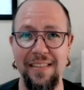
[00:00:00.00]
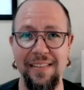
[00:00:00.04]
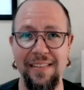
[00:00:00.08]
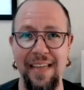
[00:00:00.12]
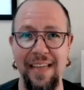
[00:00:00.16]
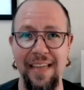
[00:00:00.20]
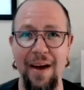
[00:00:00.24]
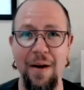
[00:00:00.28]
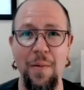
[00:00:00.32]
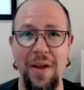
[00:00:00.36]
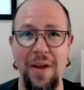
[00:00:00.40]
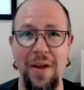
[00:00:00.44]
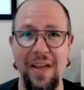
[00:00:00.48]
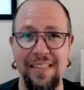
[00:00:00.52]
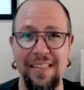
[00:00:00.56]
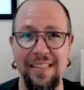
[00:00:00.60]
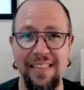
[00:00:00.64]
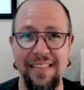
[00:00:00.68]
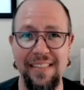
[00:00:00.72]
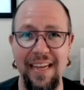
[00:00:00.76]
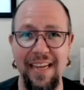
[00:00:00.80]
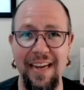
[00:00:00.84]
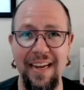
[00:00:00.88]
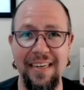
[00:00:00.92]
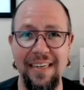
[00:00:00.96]
now in
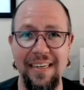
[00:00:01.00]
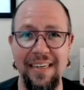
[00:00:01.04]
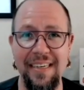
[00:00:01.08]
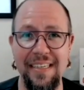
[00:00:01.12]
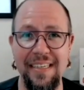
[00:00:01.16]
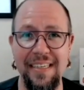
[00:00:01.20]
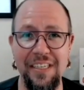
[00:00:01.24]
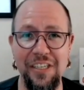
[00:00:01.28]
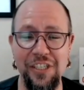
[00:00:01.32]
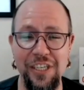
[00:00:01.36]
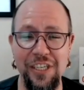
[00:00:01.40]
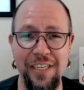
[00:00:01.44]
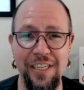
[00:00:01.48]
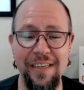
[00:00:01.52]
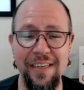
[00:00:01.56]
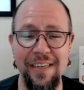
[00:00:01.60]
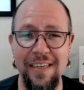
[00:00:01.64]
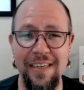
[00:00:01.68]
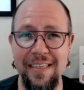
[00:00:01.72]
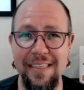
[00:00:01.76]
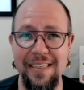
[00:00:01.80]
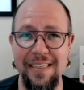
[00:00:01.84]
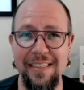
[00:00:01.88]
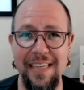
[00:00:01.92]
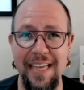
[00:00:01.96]
second edition
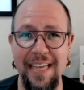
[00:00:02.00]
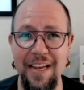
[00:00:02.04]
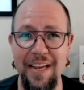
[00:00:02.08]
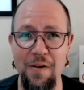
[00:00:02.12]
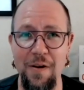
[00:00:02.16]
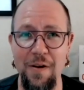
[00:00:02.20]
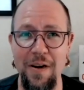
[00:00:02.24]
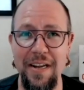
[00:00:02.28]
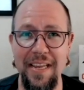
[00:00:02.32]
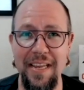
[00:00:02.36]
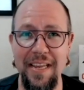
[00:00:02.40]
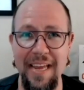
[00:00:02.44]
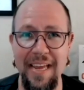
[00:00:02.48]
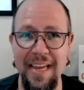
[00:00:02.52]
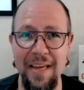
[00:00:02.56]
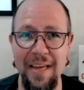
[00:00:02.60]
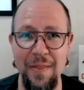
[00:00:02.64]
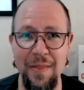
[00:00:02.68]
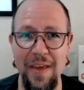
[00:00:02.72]
Sacred Kink,